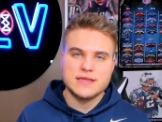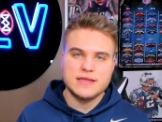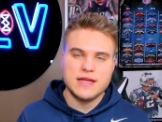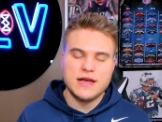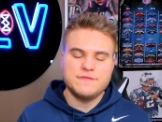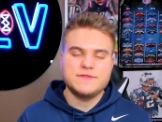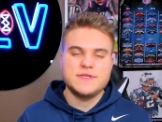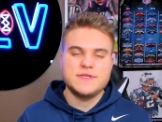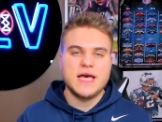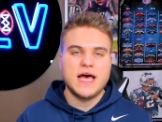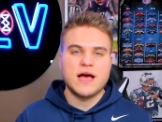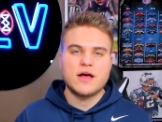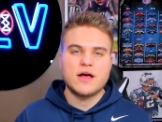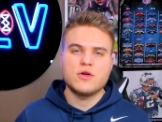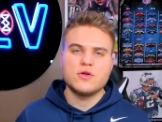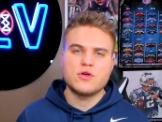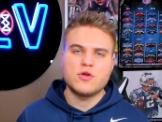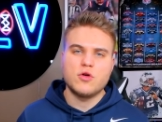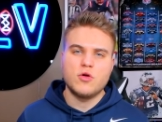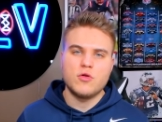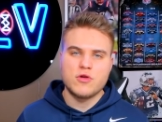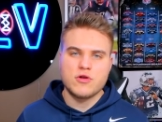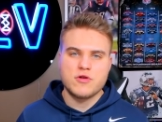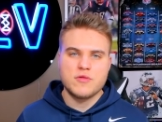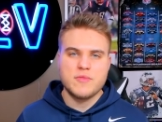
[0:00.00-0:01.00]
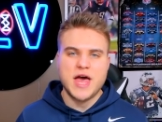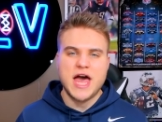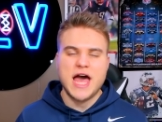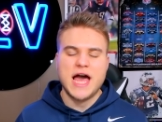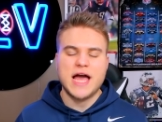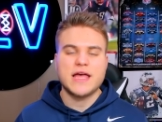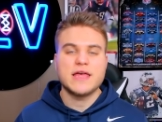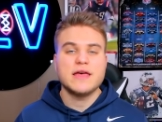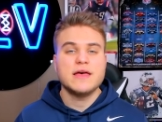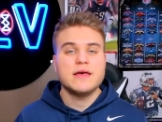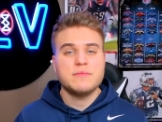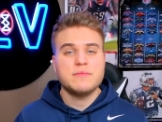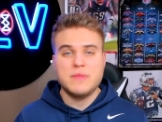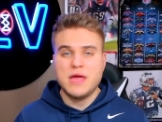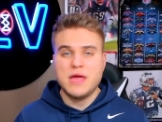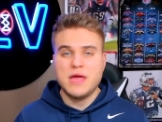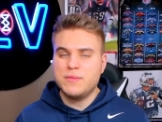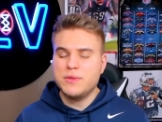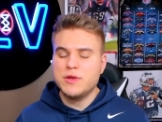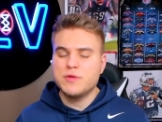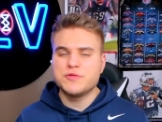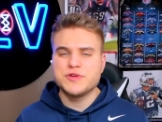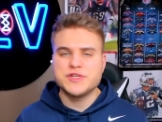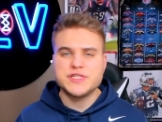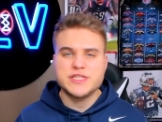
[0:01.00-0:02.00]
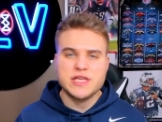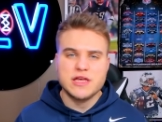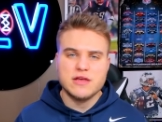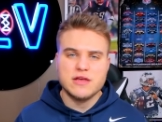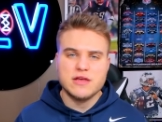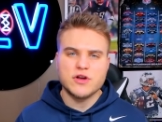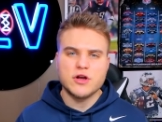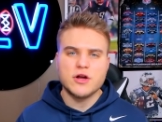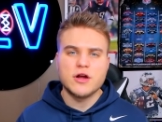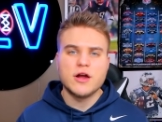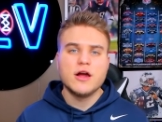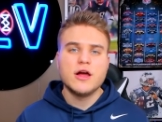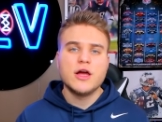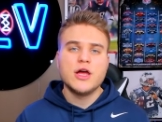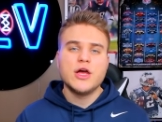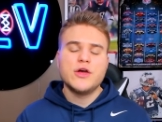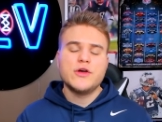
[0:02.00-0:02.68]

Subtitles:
left tackle, cornerback, maybe receiver.